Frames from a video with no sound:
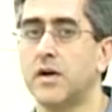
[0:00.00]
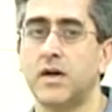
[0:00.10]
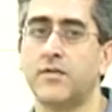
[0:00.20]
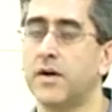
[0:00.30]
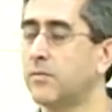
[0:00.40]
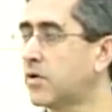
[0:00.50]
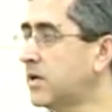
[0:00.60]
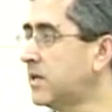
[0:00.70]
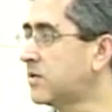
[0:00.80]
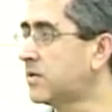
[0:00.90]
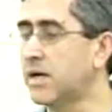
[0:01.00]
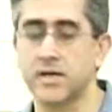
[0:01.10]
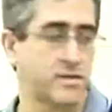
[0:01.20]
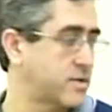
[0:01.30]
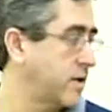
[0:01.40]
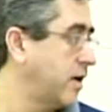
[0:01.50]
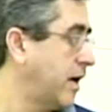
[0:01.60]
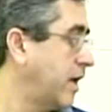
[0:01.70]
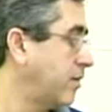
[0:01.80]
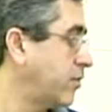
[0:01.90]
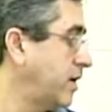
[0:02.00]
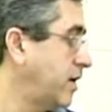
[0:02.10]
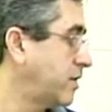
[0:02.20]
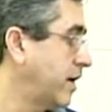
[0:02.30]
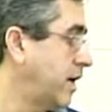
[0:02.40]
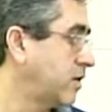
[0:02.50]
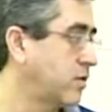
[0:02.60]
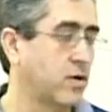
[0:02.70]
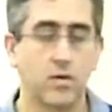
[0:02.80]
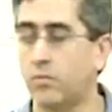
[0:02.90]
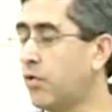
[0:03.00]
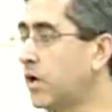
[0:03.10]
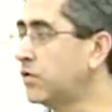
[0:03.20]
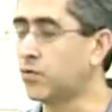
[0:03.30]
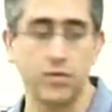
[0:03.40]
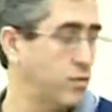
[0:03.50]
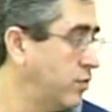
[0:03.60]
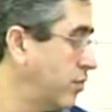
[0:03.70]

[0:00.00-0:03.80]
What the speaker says: if I'm running a test and I'm running it at 0.2,